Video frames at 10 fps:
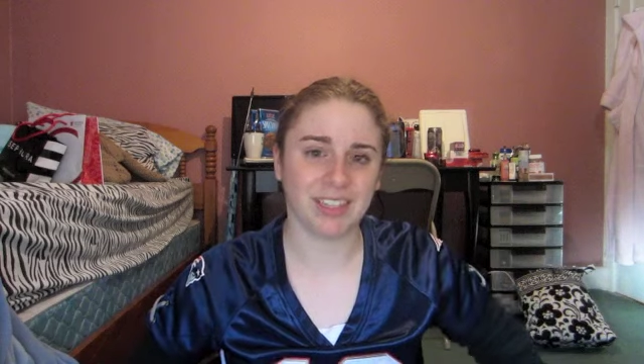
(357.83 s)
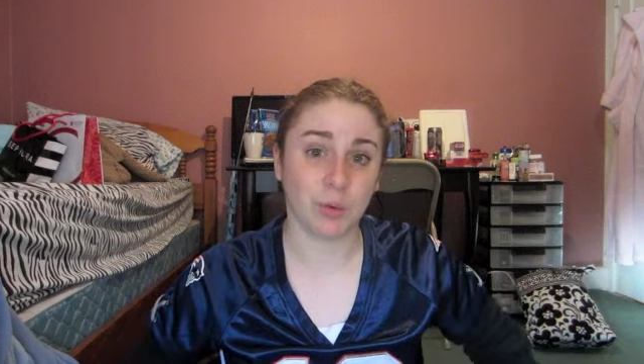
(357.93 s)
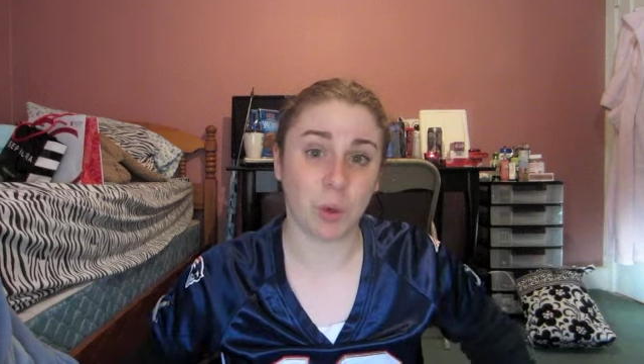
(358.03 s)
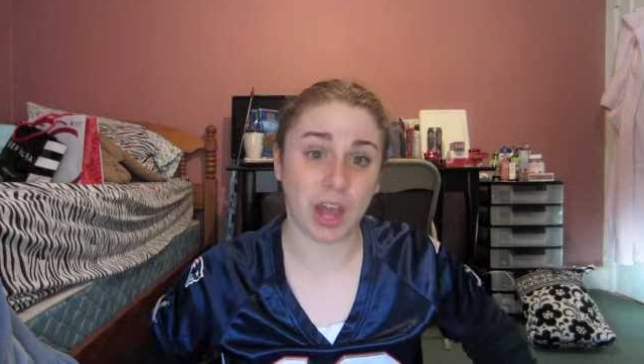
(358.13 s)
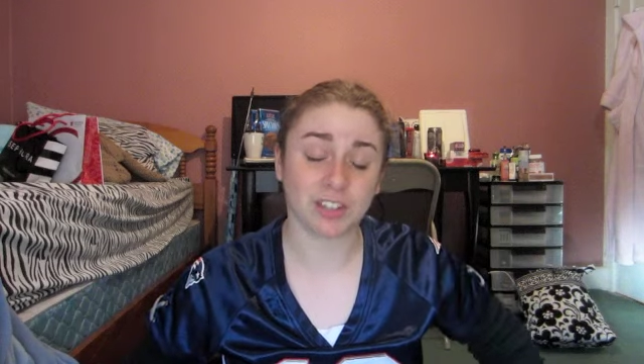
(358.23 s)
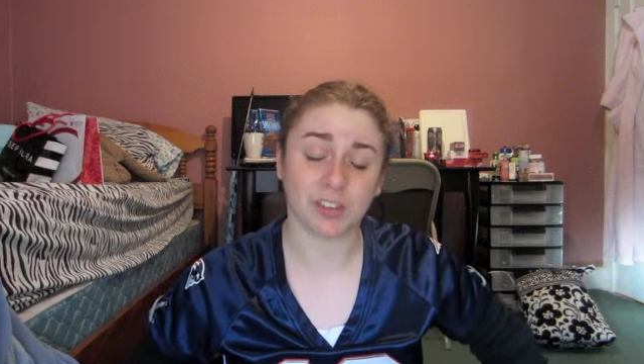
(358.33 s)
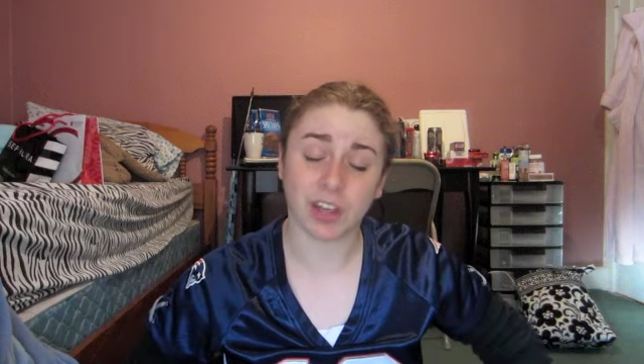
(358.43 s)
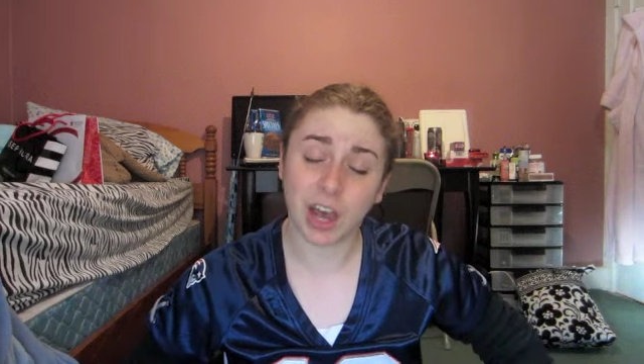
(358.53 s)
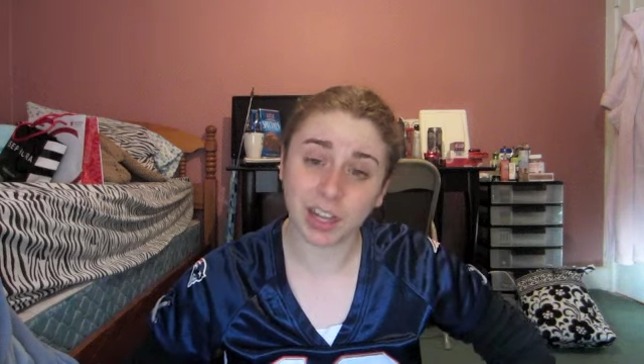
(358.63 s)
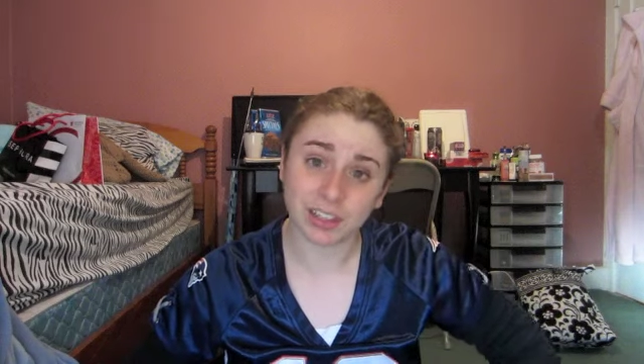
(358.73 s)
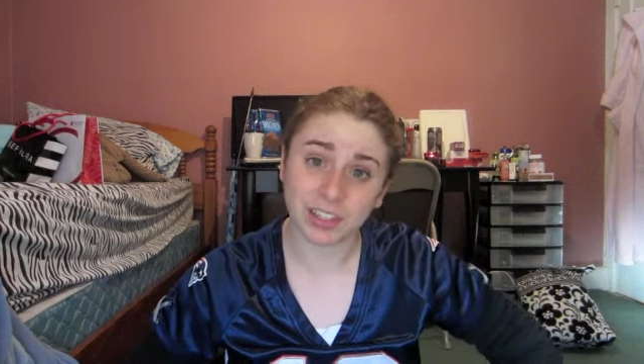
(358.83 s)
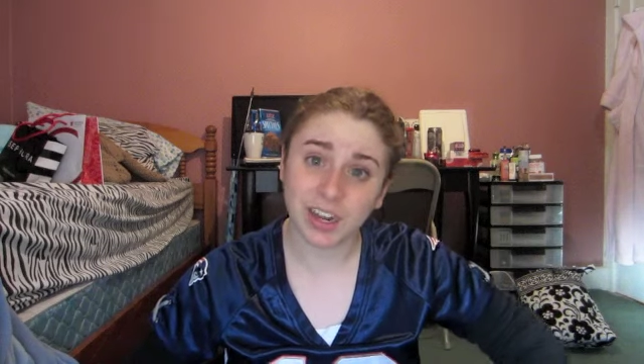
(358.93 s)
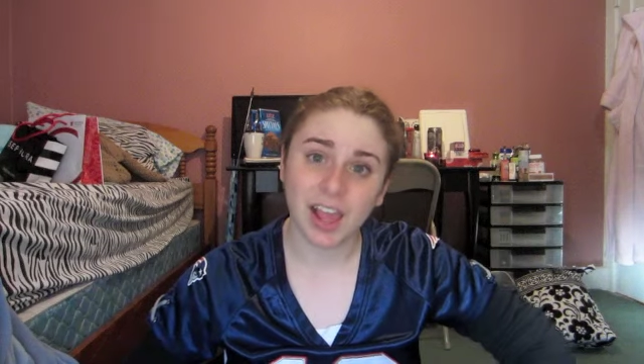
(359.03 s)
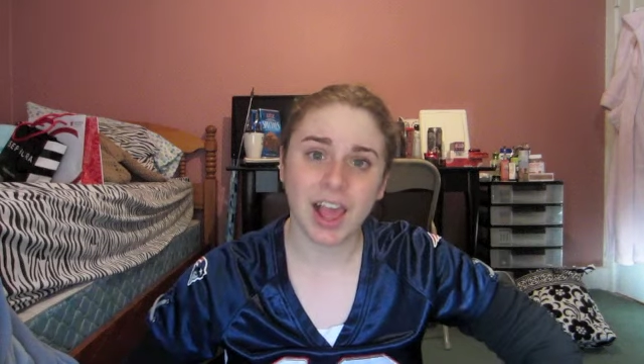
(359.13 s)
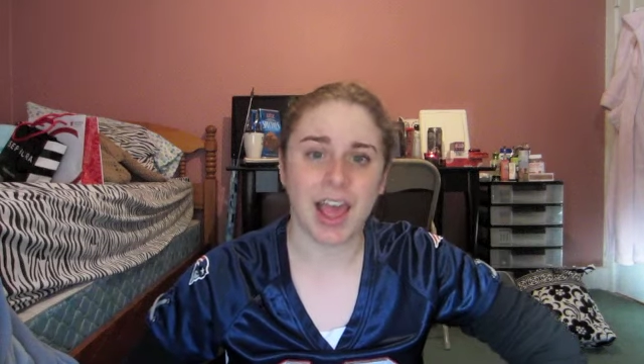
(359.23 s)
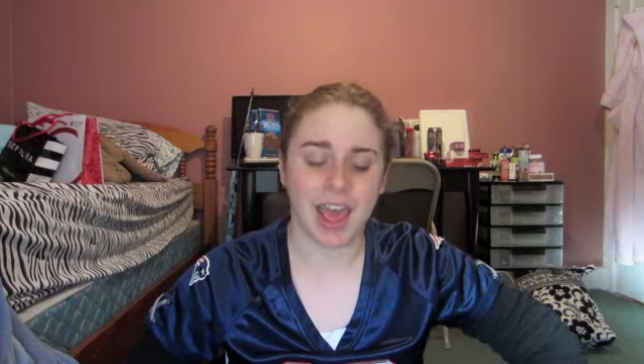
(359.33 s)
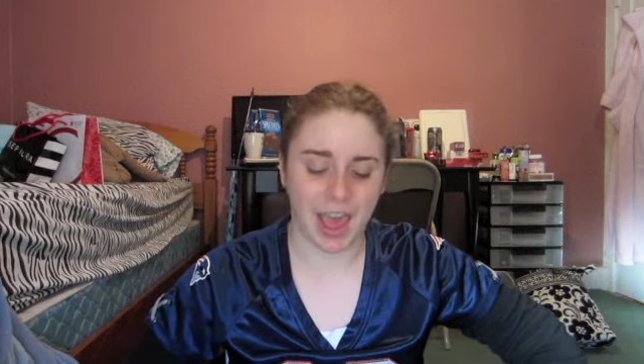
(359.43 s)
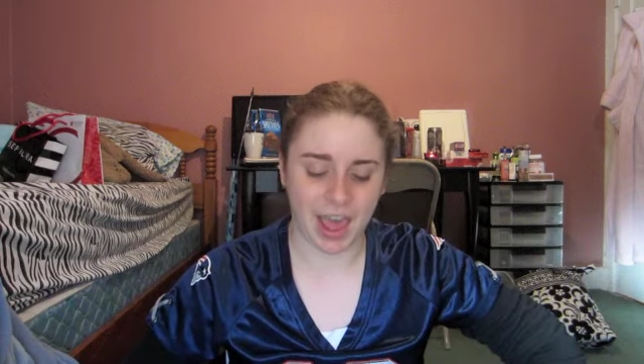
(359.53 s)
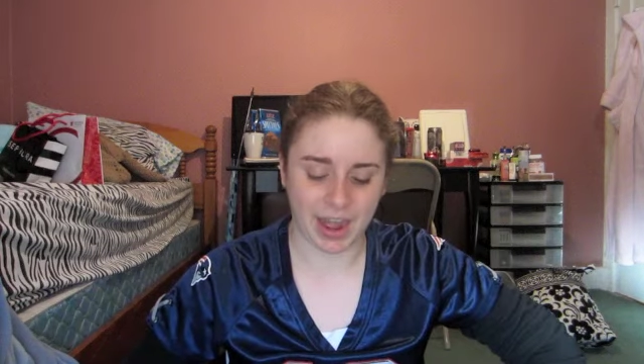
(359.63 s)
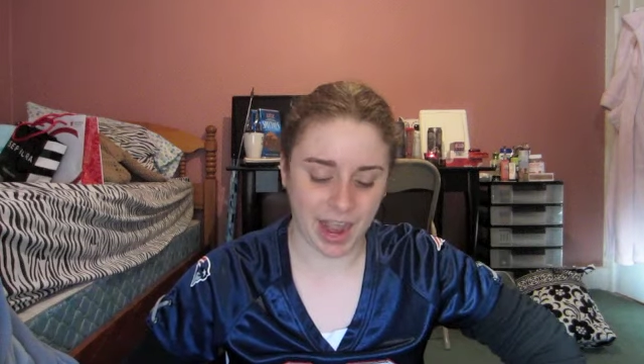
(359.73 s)
wash of color,
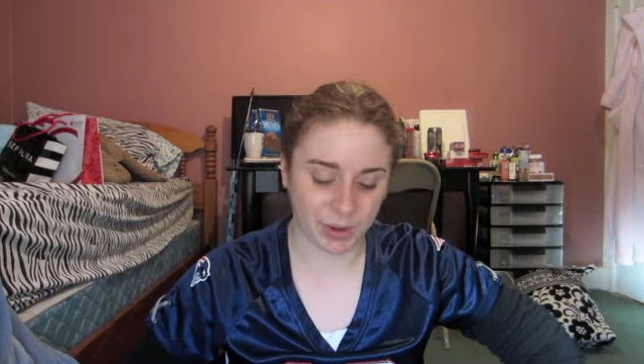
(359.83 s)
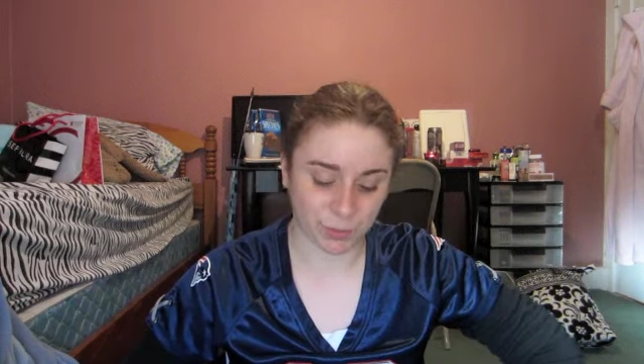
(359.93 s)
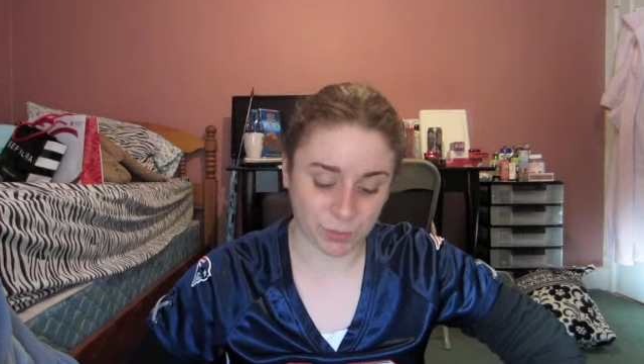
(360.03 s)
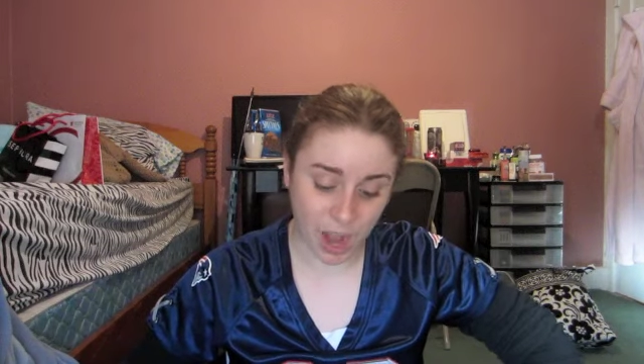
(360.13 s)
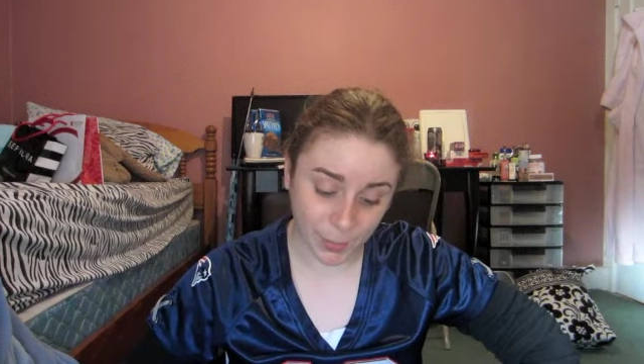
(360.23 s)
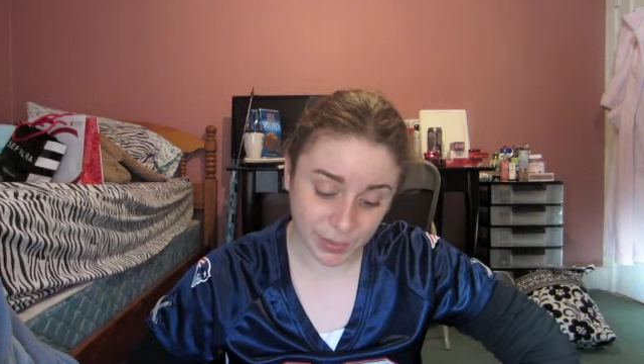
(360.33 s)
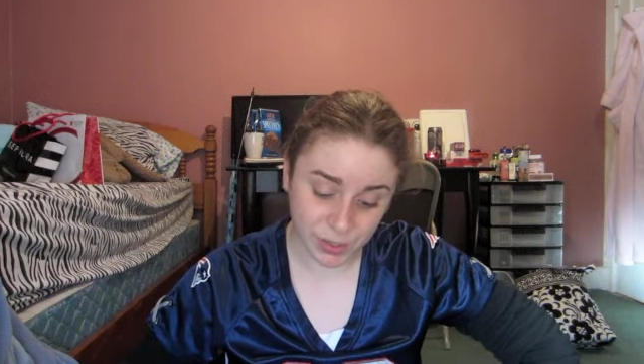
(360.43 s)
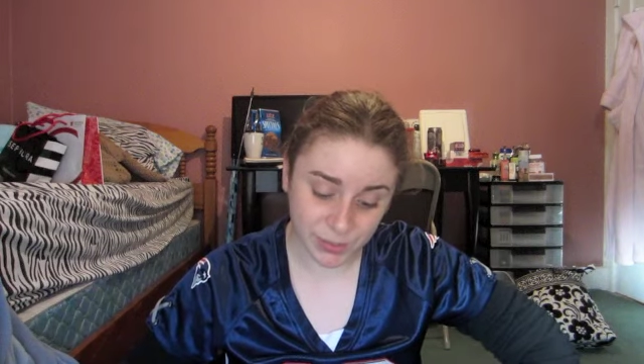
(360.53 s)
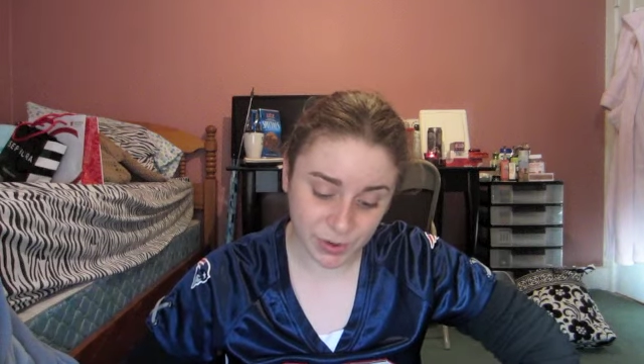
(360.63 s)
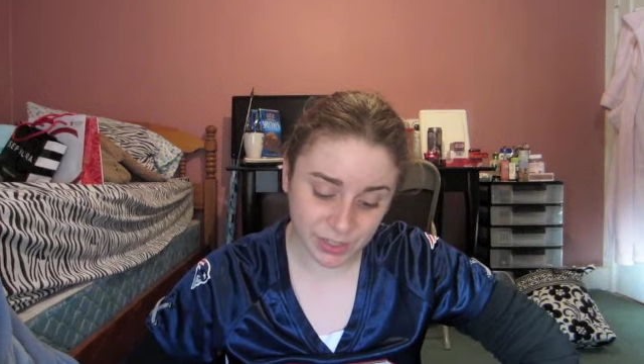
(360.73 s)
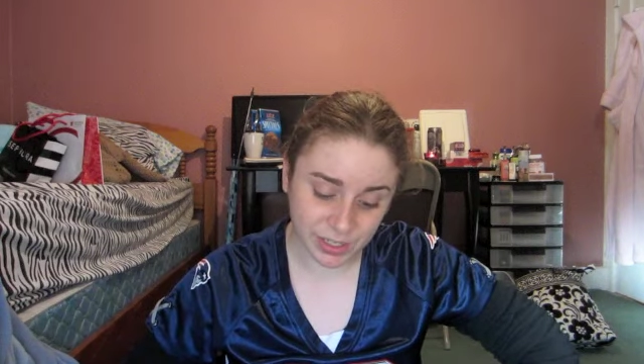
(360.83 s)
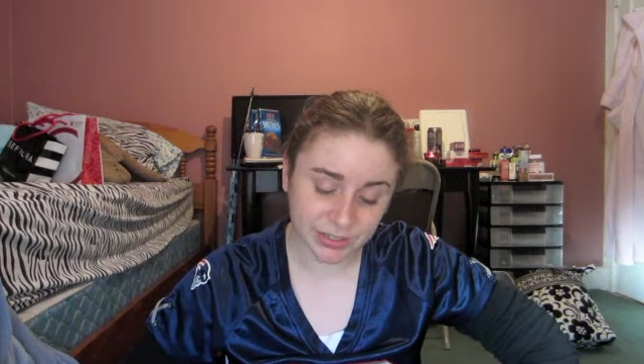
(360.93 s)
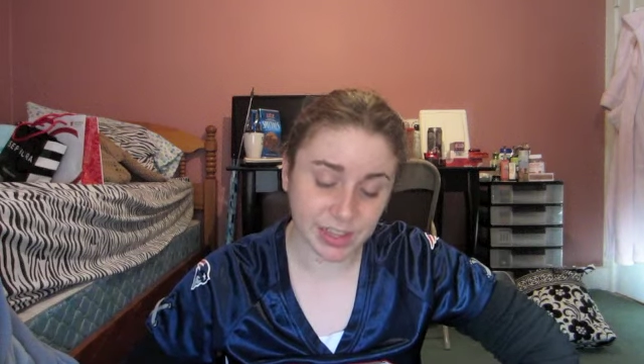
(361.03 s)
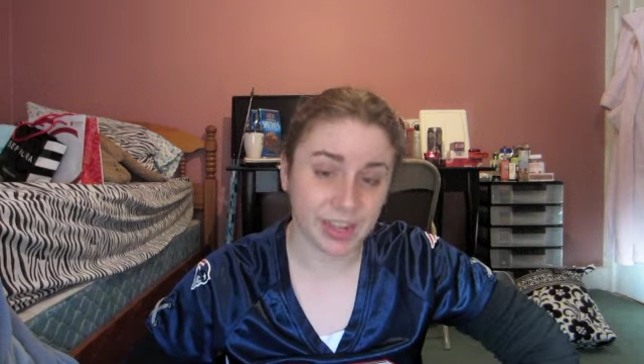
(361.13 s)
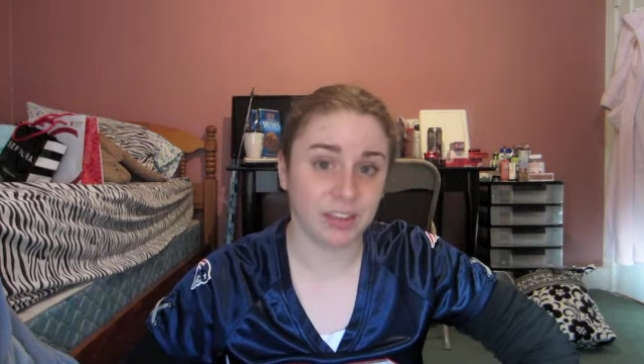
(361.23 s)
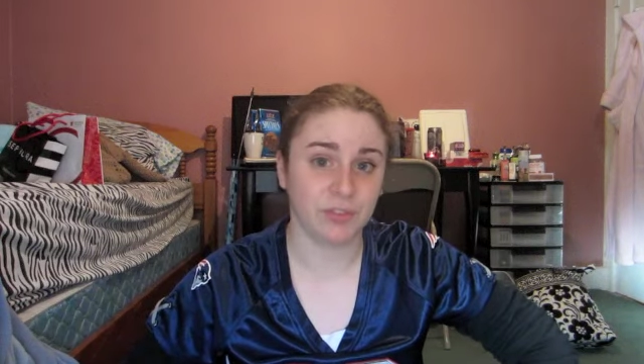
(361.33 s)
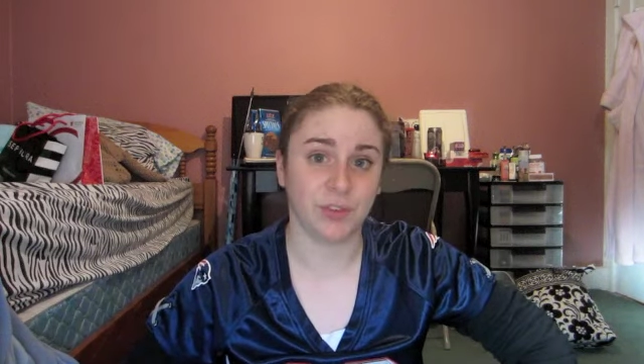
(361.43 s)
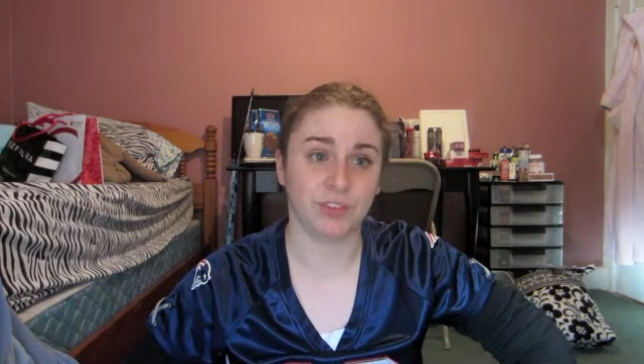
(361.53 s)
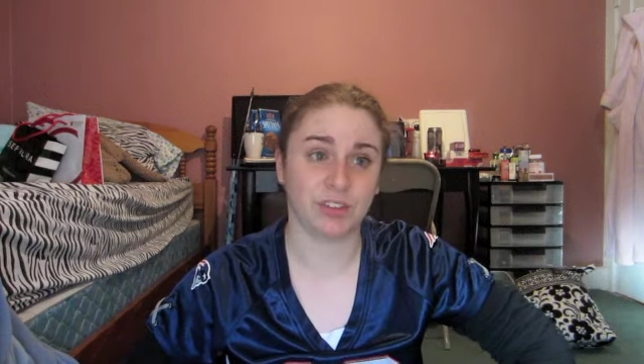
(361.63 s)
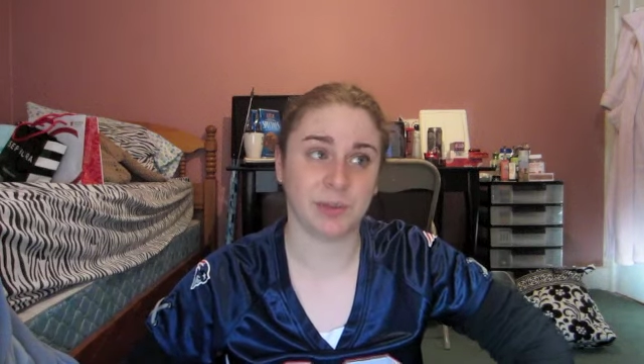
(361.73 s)
and I will probably repurchase it in the
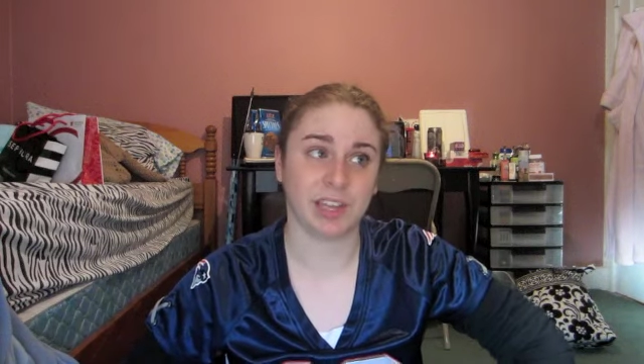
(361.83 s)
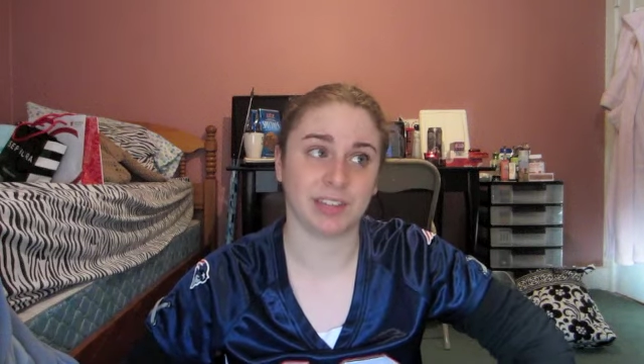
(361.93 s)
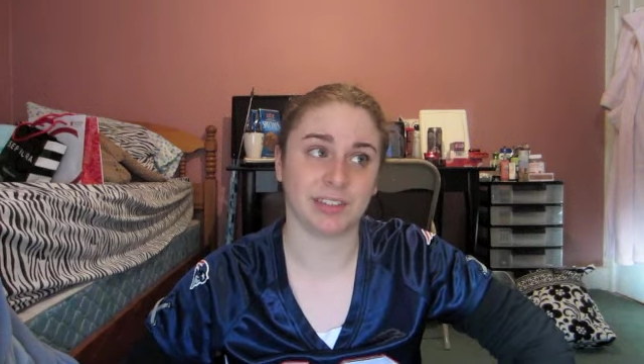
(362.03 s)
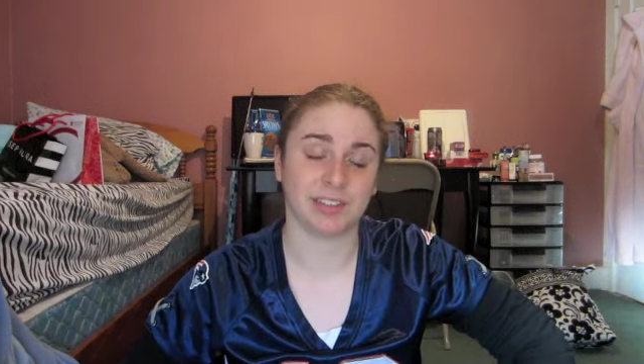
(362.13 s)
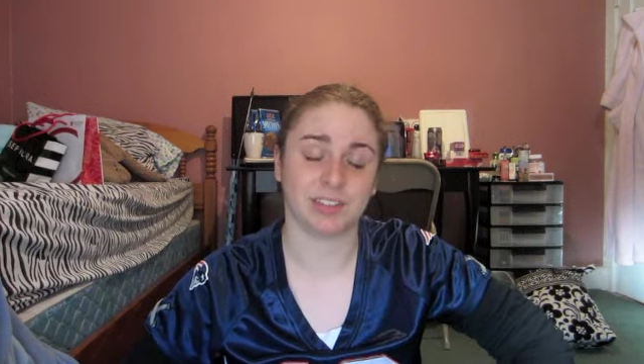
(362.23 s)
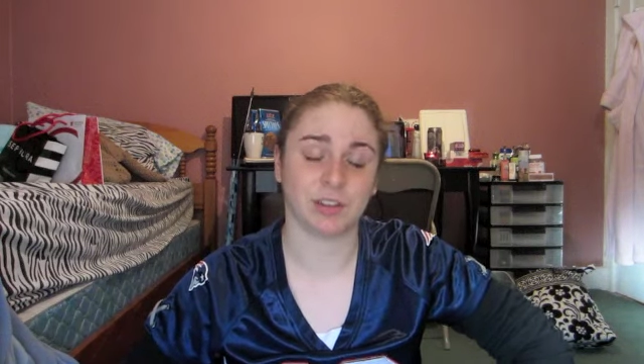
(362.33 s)
future because it's